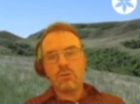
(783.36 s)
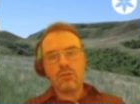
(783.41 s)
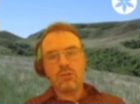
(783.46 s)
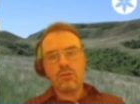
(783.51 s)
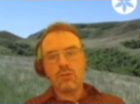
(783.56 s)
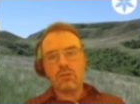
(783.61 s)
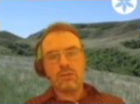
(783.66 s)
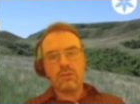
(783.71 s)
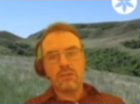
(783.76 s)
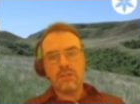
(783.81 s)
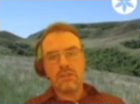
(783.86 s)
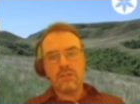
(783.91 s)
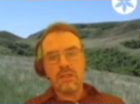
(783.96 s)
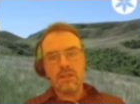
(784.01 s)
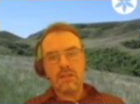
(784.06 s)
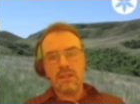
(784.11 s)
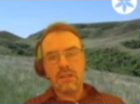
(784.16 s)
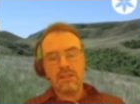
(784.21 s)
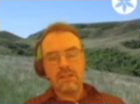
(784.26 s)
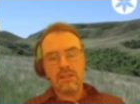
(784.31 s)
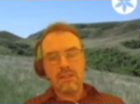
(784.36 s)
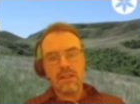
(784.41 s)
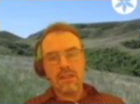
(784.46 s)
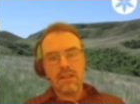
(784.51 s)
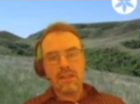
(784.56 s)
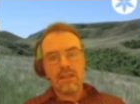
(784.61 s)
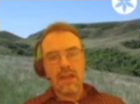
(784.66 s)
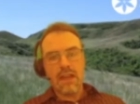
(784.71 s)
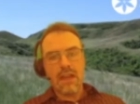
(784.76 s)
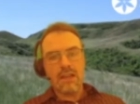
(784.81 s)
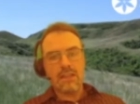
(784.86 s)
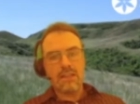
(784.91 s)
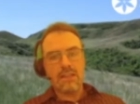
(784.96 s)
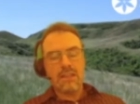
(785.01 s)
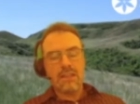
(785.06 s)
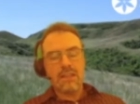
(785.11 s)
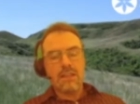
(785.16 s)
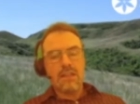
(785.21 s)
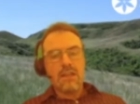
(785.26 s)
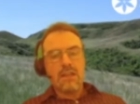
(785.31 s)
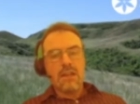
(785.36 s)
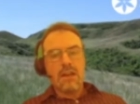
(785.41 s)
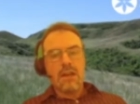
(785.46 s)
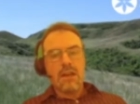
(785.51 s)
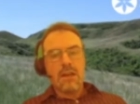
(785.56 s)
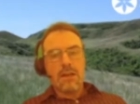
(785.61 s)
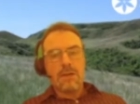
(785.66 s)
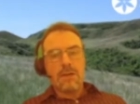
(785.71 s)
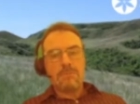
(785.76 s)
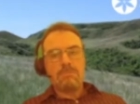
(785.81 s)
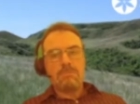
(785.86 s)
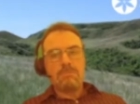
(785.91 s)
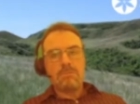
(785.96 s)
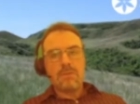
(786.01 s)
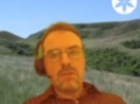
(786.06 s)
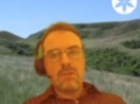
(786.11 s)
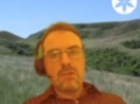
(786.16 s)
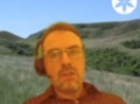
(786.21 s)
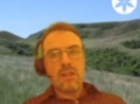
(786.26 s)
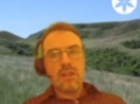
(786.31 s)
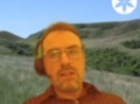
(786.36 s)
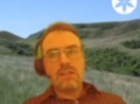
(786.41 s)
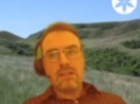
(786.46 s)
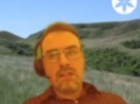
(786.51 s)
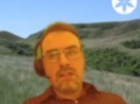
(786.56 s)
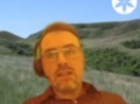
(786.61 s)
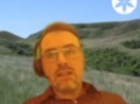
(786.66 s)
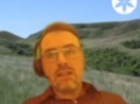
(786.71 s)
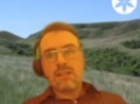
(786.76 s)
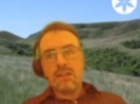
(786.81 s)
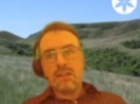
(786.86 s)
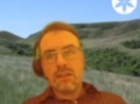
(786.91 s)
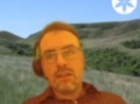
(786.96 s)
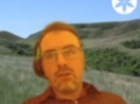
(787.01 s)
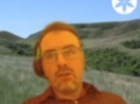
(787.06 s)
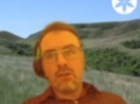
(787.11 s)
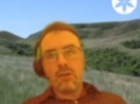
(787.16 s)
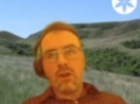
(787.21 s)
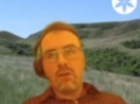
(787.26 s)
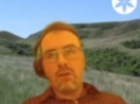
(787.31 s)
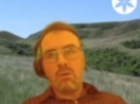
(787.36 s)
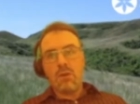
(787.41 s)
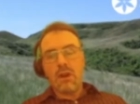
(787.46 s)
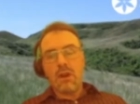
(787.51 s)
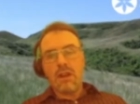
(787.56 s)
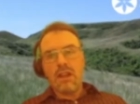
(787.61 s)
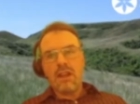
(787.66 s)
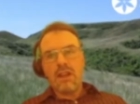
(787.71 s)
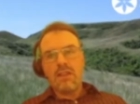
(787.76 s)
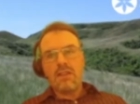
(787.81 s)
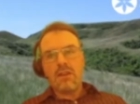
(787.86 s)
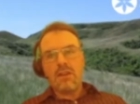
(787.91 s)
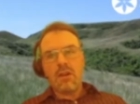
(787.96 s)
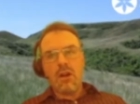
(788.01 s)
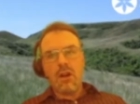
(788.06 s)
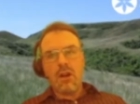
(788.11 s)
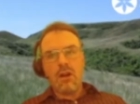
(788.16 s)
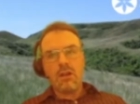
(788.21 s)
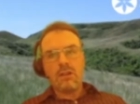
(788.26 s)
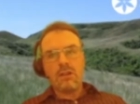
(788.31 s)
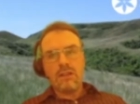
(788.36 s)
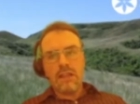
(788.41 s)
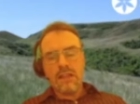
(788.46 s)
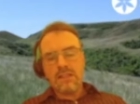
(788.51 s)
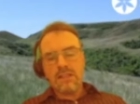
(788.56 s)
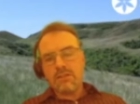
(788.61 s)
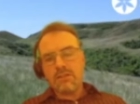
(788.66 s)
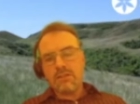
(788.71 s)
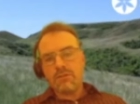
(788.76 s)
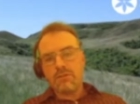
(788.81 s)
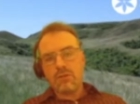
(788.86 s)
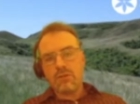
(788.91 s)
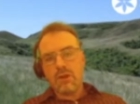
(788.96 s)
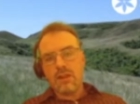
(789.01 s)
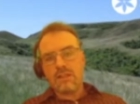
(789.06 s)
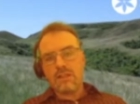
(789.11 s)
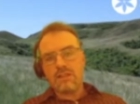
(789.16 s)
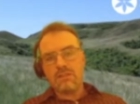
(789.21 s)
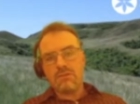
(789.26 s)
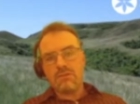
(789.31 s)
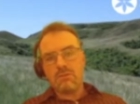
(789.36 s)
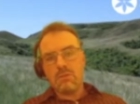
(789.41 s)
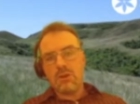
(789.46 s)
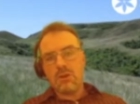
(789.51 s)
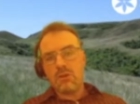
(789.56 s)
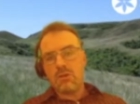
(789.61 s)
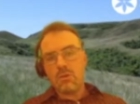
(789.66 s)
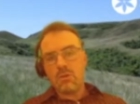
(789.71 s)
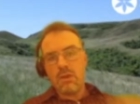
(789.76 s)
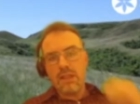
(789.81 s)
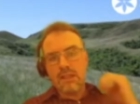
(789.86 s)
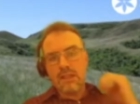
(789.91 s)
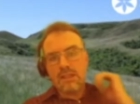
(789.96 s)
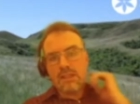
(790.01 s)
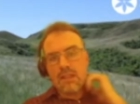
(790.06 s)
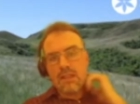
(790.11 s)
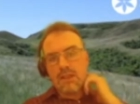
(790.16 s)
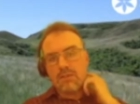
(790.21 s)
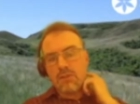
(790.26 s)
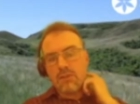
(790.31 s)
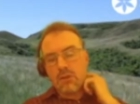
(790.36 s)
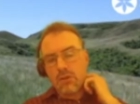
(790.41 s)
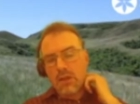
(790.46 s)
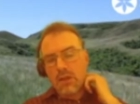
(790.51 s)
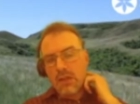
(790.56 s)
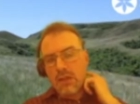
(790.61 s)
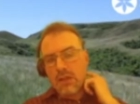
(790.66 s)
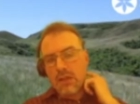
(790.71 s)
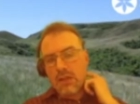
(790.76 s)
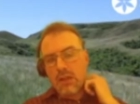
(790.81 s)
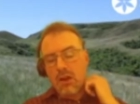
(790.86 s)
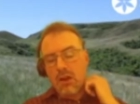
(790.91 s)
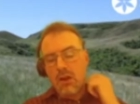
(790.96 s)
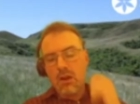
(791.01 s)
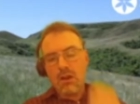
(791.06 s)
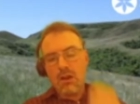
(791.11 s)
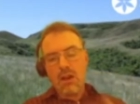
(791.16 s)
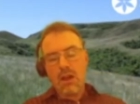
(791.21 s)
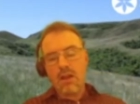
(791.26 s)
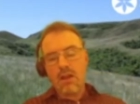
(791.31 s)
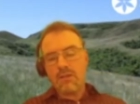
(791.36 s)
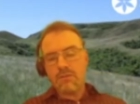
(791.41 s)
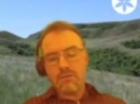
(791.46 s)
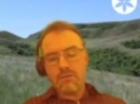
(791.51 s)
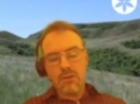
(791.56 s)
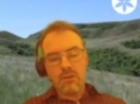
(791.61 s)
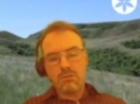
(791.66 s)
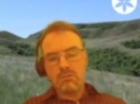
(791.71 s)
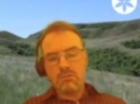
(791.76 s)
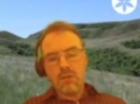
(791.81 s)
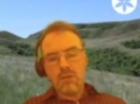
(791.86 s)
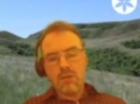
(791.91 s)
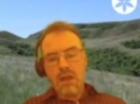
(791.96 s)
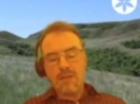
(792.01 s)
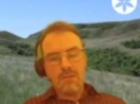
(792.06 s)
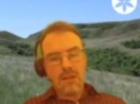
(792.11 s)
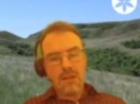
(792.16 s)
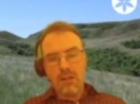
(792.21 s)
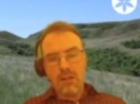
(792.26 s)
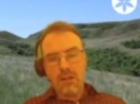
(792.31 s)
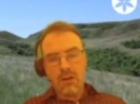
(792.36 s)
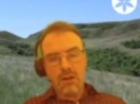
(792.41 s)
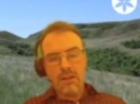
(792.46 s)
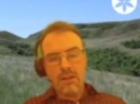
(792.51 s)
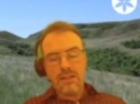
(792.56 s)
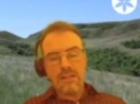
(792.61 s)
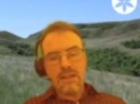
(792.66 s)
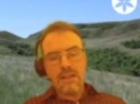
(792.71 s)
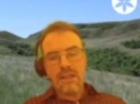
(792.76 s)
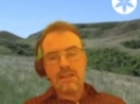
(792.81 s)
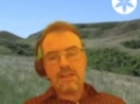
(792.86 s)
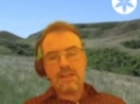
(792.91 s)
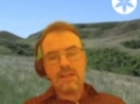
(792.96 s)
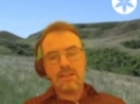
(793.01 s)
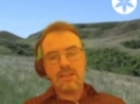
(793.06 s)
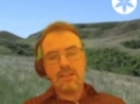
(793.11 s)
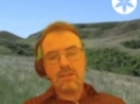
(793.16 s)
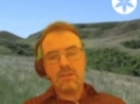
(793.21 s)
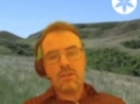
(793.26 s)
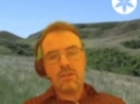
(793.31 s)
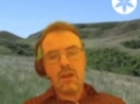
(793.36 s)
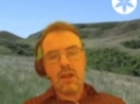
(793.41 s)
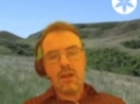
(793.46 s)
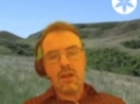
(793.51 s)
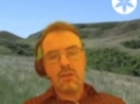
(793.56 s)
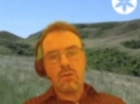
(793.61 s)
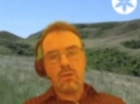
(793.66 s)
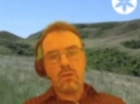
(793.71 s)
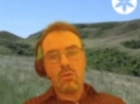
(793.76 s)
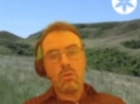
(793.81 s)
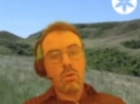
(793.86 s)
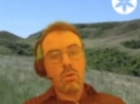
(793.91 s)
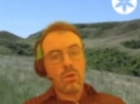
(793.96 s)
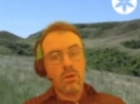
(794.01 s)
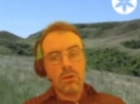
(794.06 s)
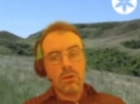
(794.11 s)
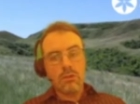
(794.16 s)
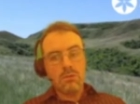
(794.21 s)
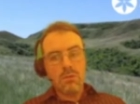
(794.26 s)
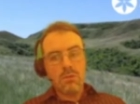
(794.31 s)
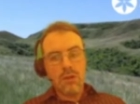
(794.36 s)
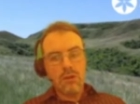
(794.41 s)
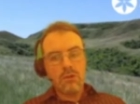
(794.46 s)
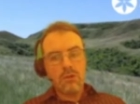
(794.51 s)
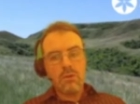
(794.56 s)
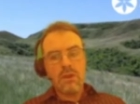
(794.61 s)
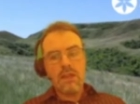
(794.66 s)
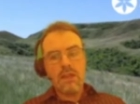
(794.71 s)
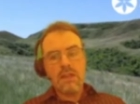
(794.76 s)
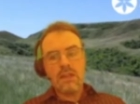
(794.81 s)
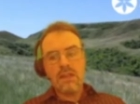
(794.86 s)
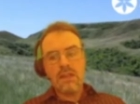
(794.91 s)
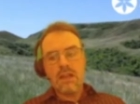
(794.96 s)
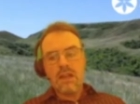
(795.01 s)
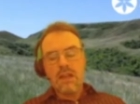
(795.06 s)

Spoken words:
shoulders and things like that. So that's another great one. There are less aggressive milkweeds if you're in a yard. I'm in a yard in Saskatoon. I grow world milkweed.